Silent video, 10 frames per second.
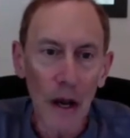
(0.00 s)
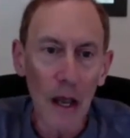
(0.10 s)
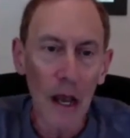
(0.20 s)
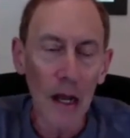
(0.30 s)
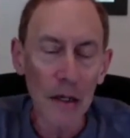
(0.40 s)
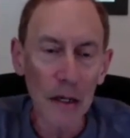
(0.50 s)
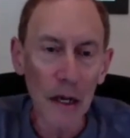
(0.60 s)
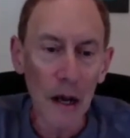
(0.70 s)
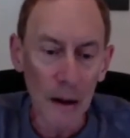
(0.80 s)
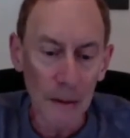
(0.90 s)
And
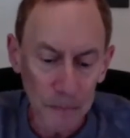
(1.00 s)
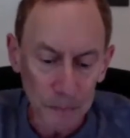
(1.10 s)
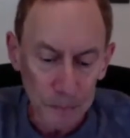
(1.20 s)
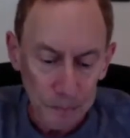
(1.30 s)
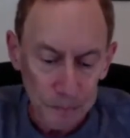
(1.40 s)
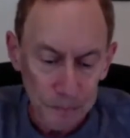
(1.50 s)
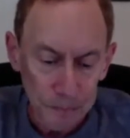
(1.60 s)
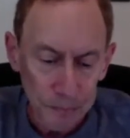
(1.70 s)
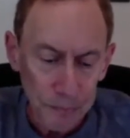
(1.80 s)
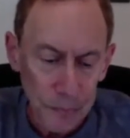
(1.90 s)

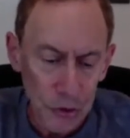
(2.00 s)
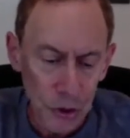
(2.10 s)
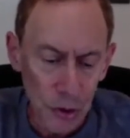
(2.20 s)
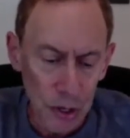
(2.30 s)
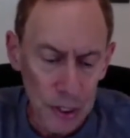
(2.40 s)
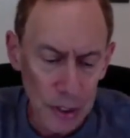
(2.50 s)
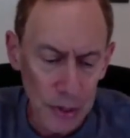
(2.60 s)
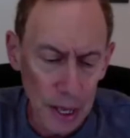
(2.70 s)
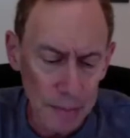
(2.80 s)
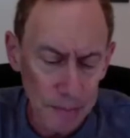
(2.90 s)
so I think
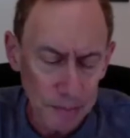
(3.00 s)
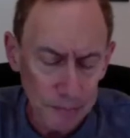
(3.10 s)
that